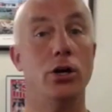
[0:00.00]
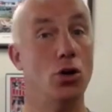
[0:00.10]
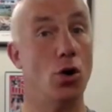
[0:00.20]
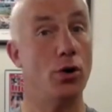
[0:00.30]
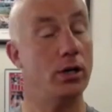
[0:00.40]

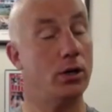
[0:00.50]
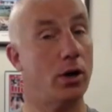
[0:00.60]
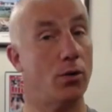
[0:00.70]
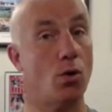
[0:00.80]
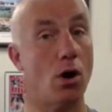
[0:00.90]
You don't need
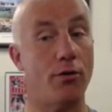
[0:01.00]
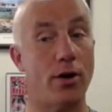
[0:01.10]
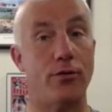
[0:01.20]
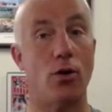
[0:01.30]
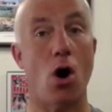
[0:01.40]
to
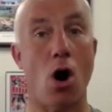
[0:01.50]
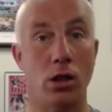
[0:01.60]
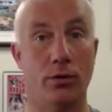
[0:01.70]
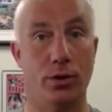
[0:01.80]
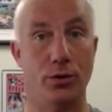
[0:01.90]
qualify for
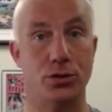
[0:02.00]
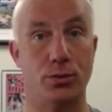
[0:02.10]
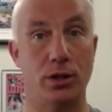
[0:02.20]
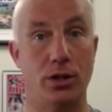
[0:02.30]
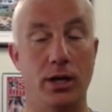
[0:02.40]
all of those
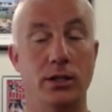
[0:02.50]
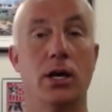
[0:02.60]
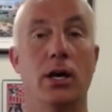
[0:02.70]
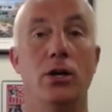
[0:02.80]
3 things.